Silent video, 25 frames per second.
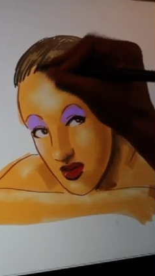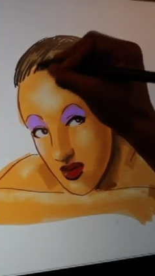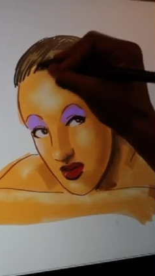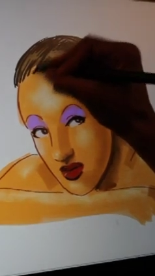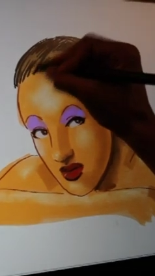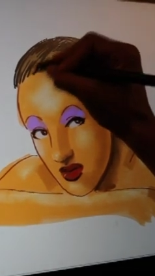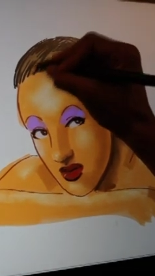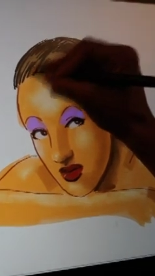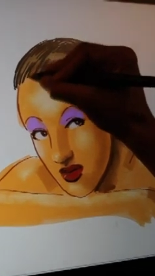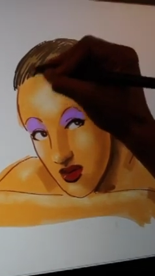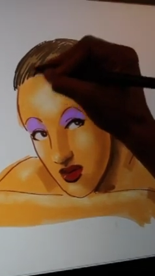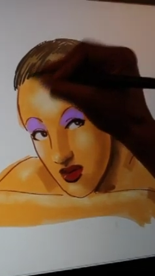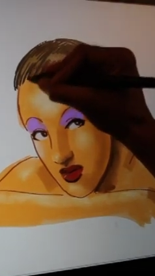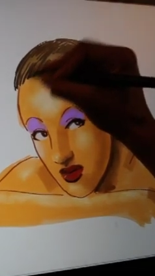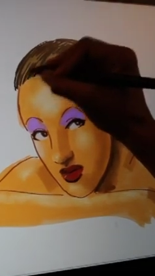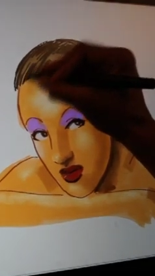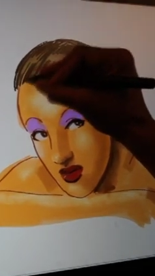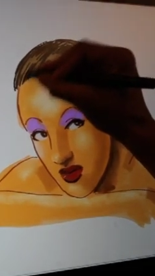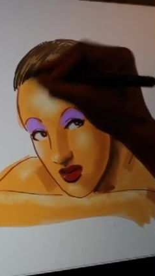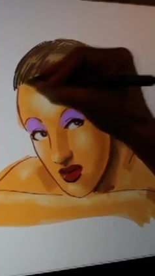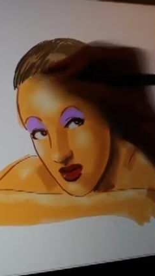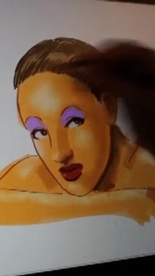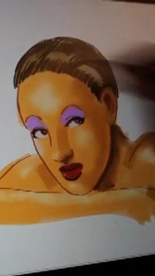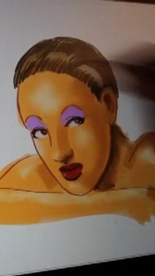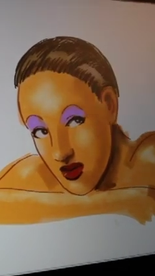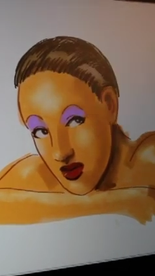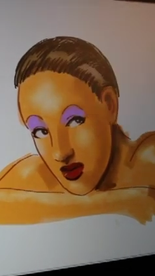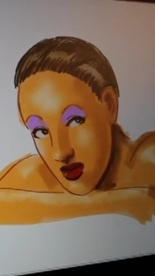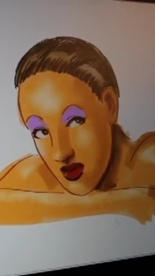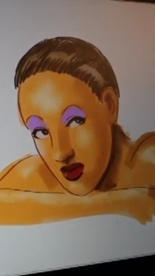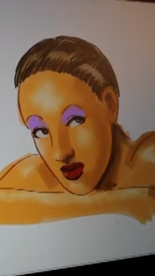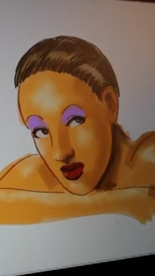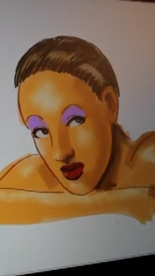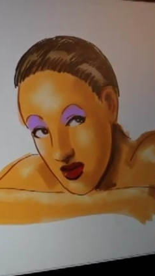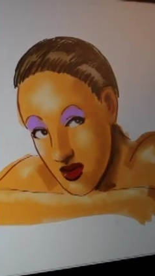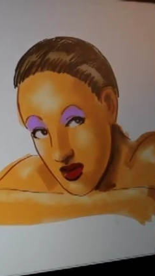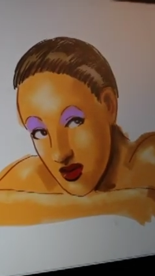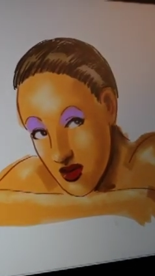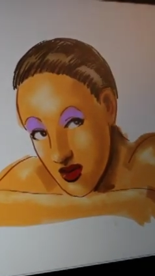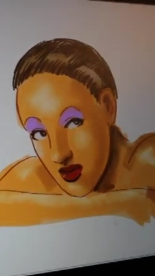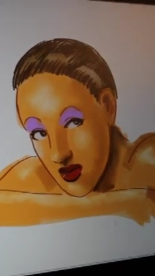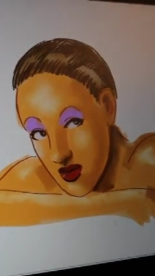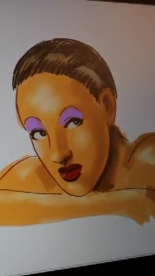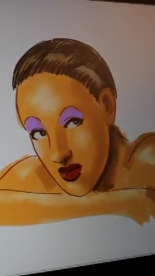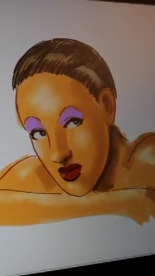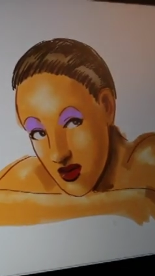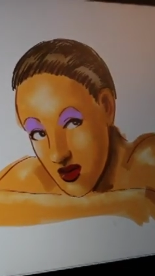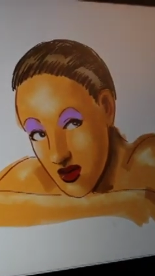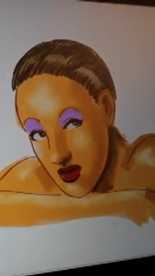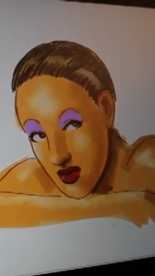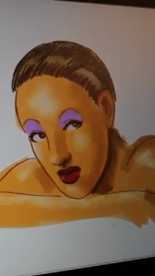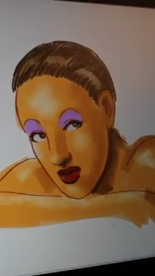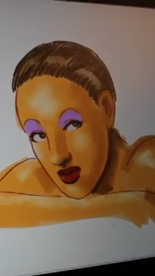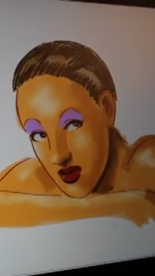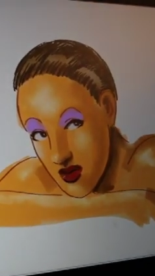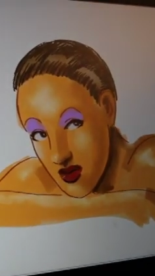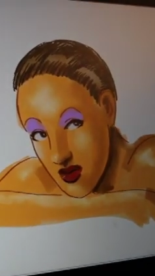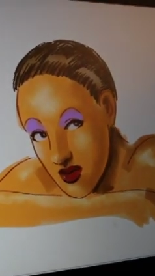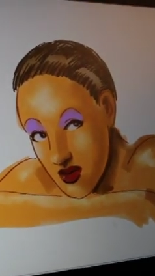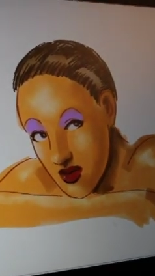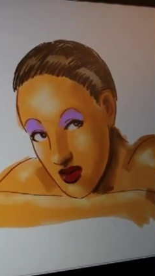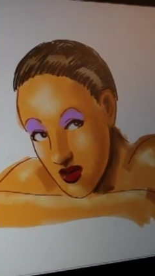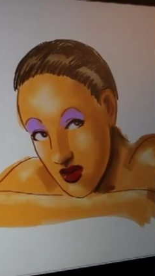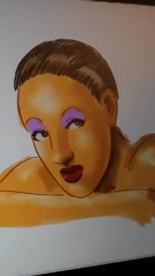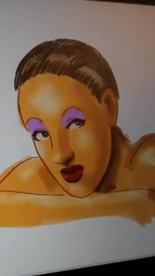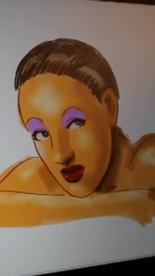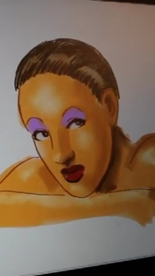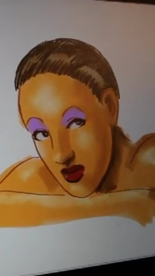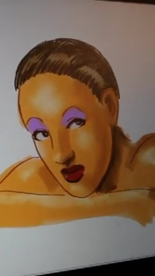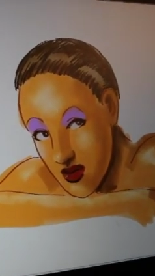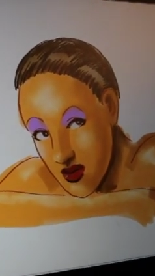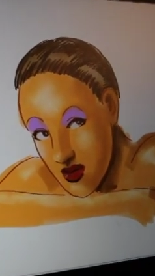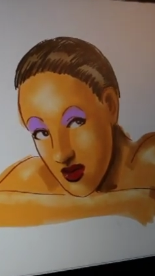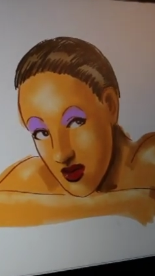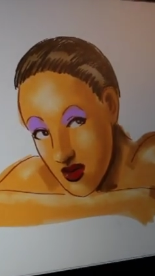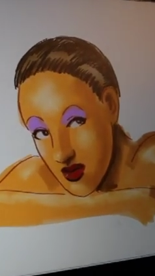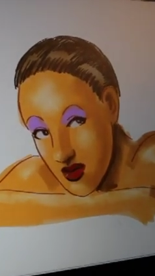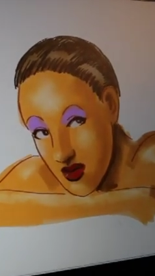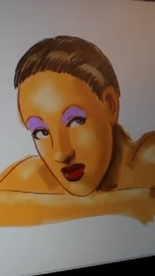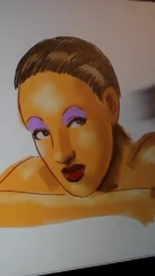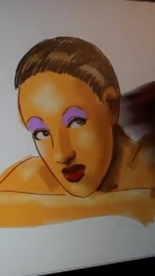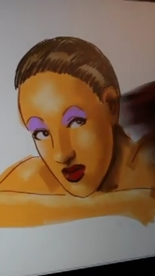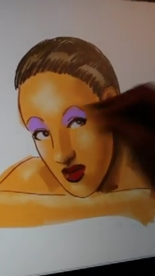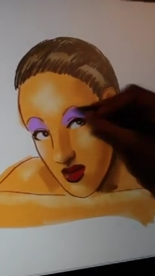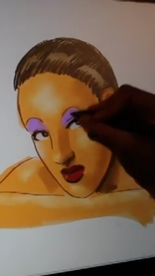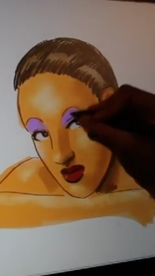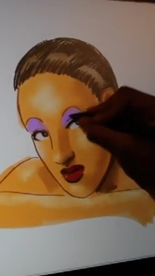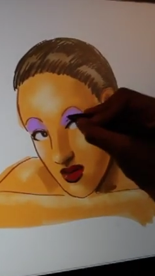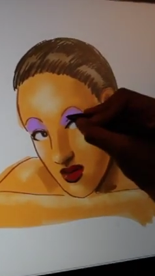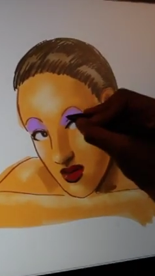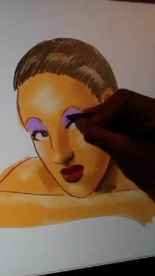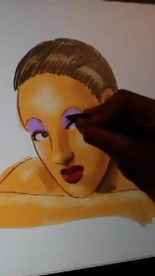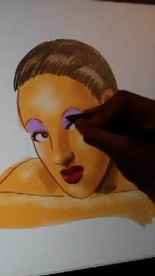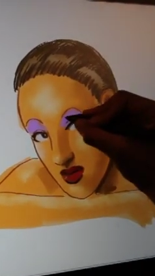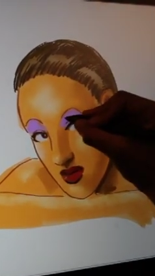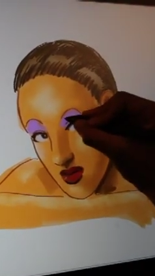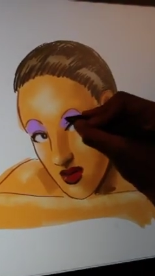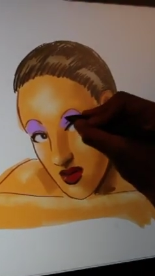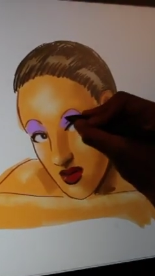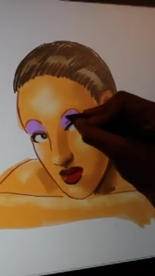from a sculpture. So it may be interesting to try that.